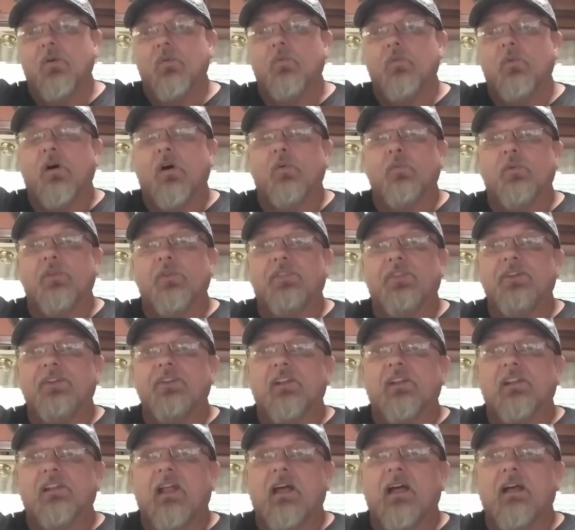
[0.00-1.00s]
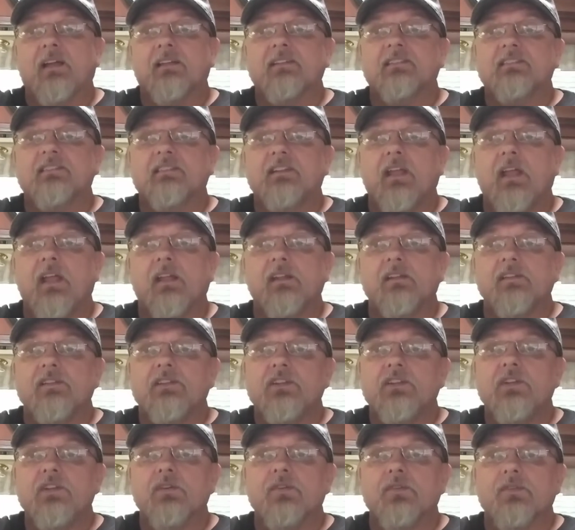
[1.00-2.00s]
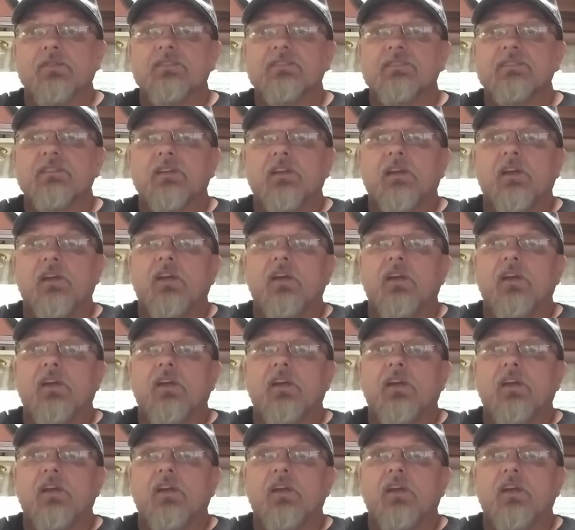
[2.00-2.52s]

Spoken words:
Well, within the last 10 years,